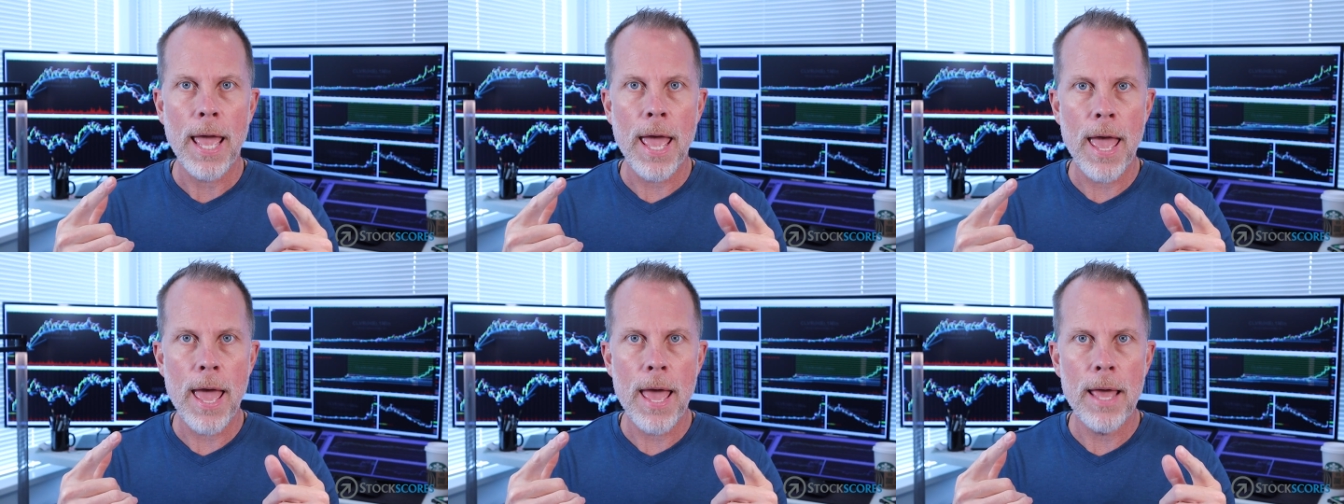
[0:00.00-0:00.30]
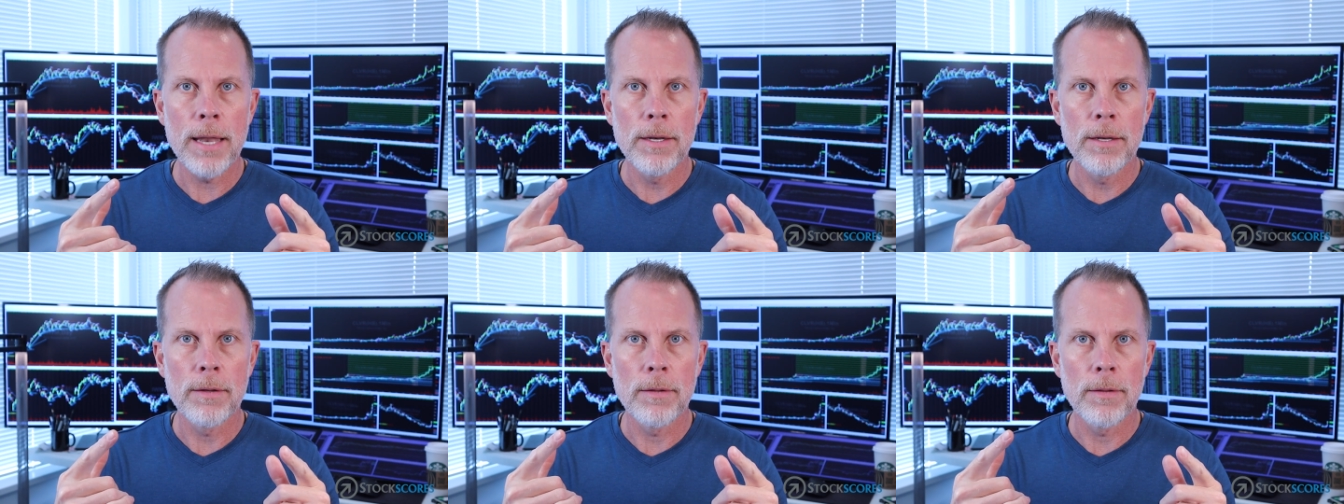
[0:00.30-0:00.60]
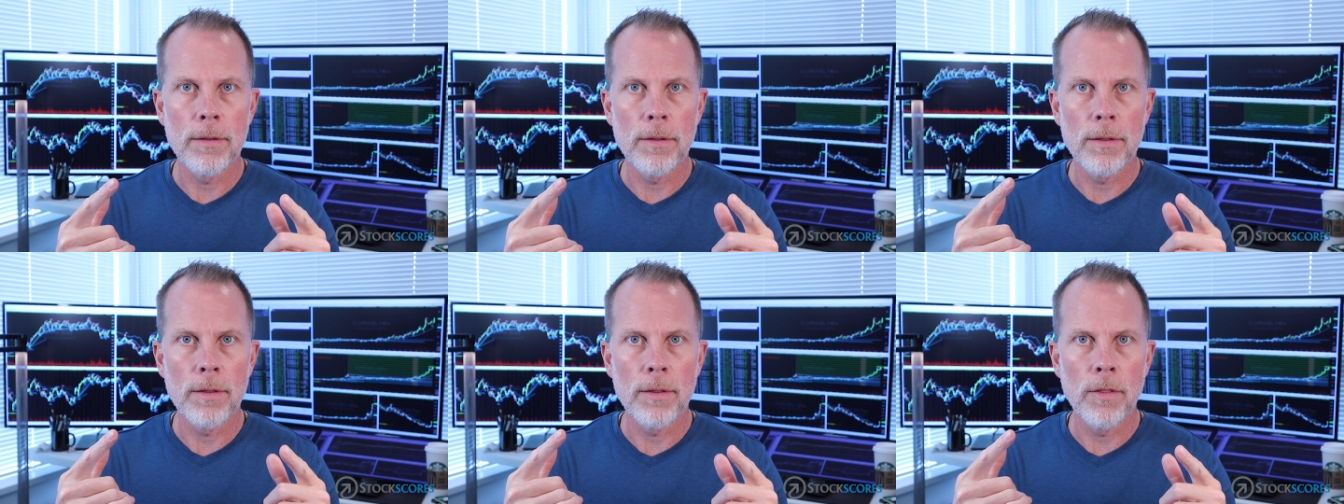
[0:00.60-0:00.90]
And
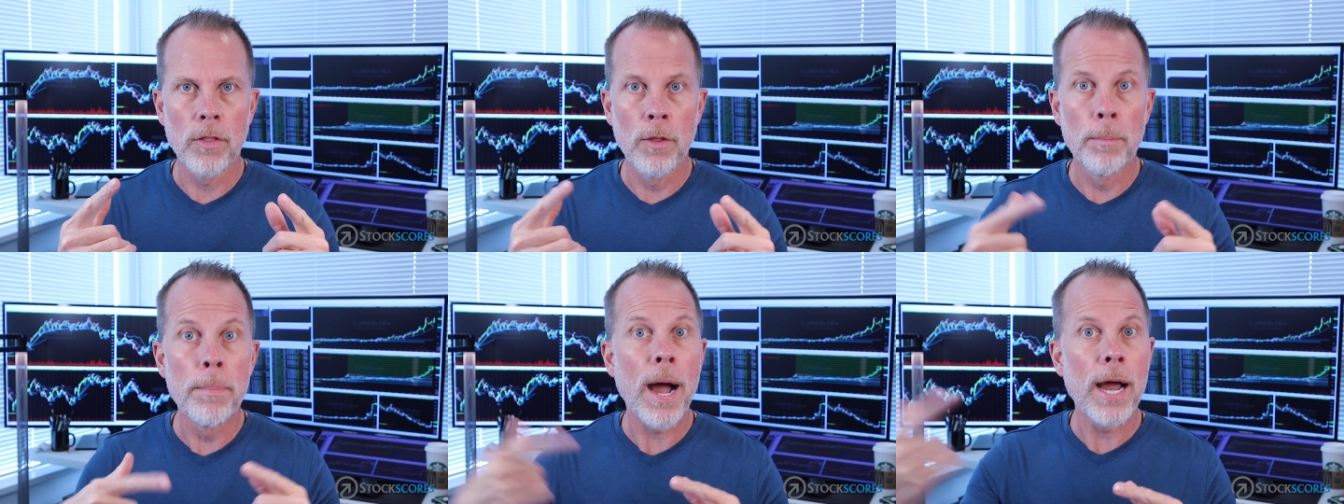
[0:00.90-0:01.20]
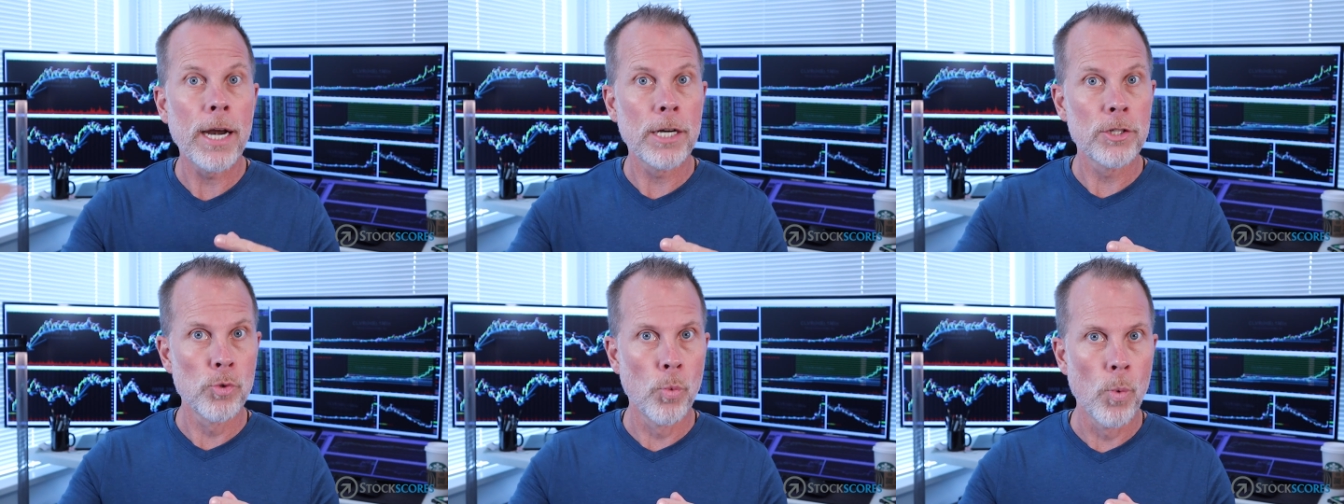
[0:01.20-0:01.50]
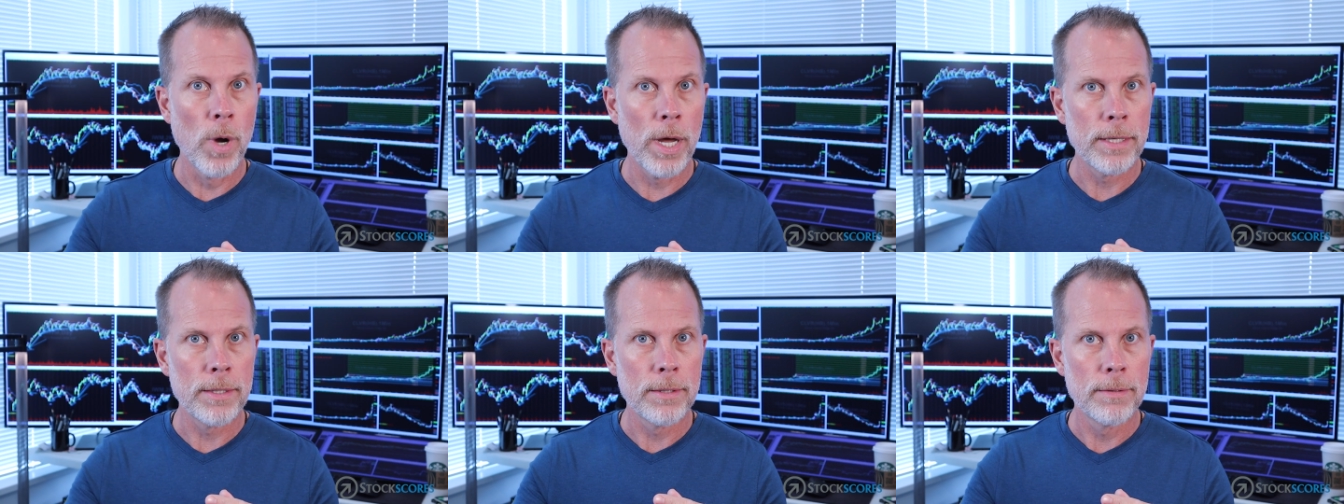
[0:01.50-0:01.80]
the buyers
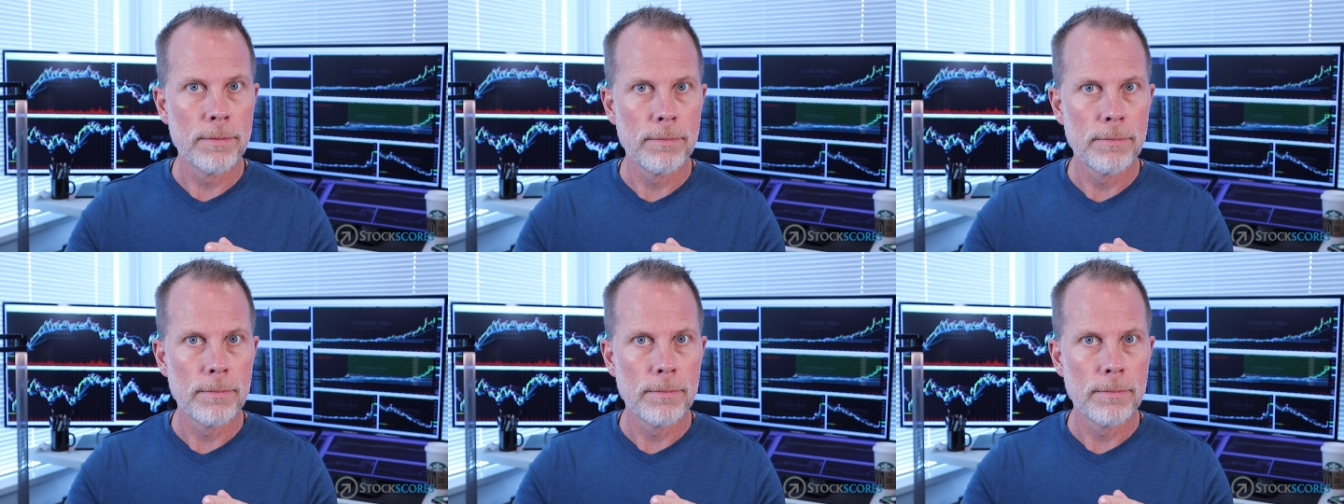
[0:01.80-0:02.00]
won.